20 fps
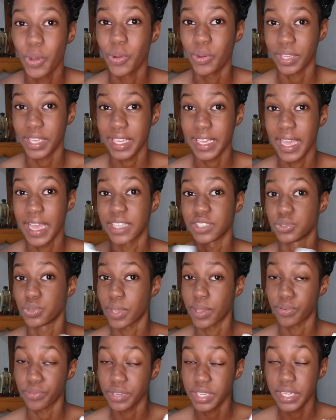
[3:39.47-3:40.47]
Okay guys,
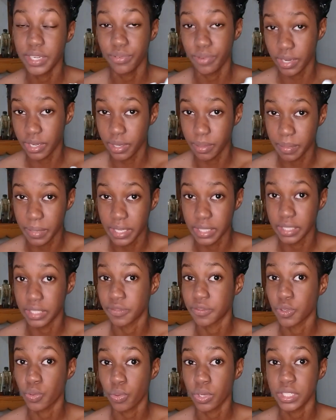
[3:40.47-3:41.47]
so I really recommend,
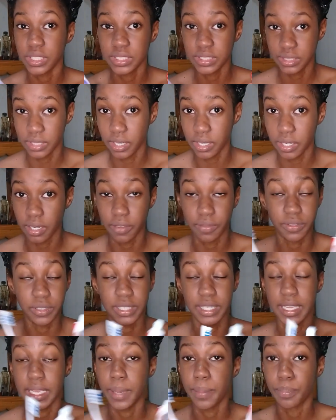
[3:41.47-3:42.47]
if you want to start off the
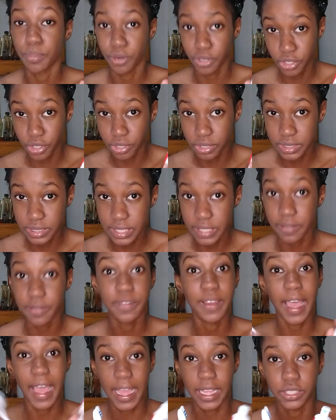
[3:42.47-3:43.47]
day productive
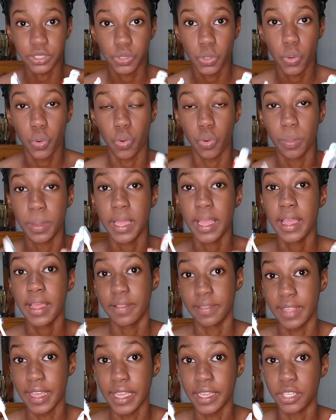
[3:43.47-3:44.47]
at home,
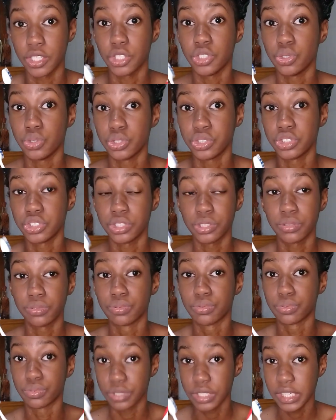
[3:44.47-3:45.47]
then you should
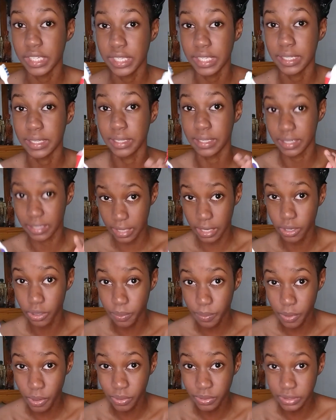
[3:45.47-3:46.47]
really get
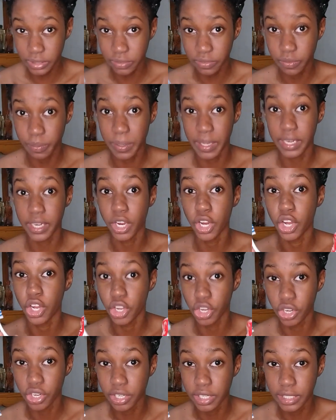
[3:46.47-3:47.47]
up out of bed
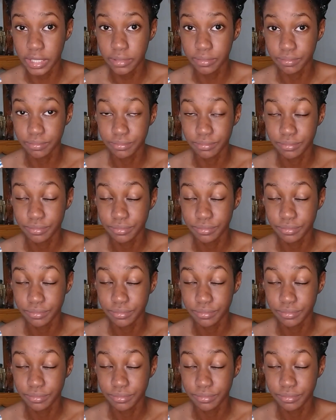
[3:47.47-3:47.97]
early